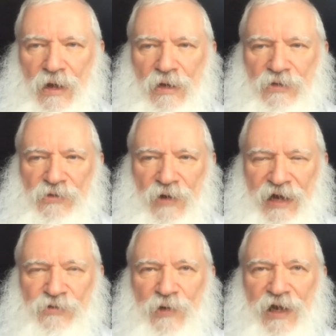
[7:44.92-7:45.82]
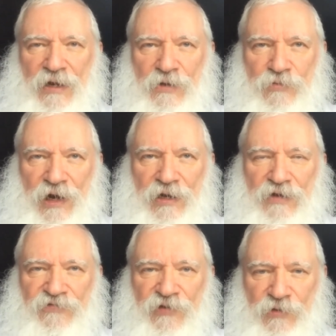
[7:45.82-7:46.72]
So as we're getting ready
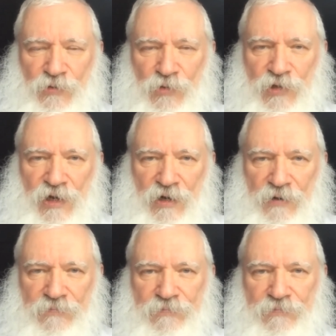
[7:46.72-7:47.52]
for the new year